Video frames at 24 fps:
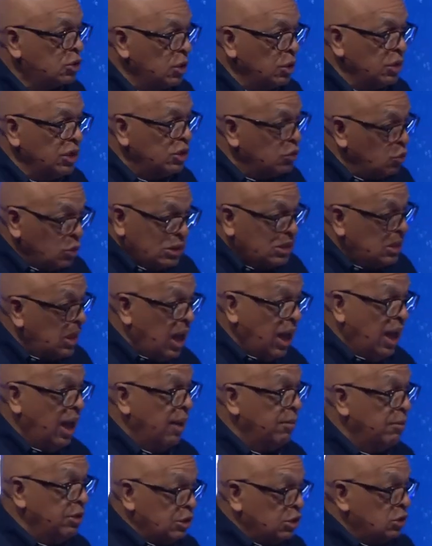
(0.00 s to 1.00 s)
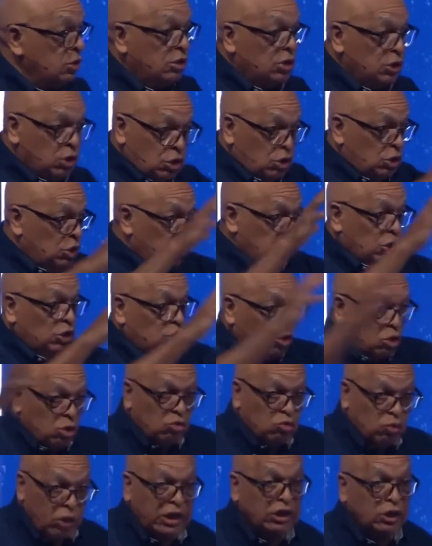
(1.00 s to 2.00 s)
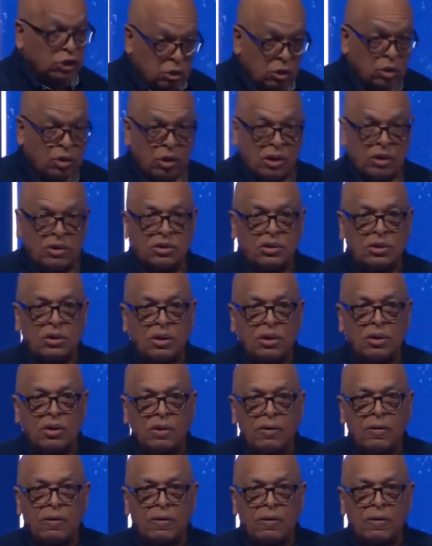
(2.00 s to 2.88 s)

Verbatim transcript: So it is with time. It's just a resource.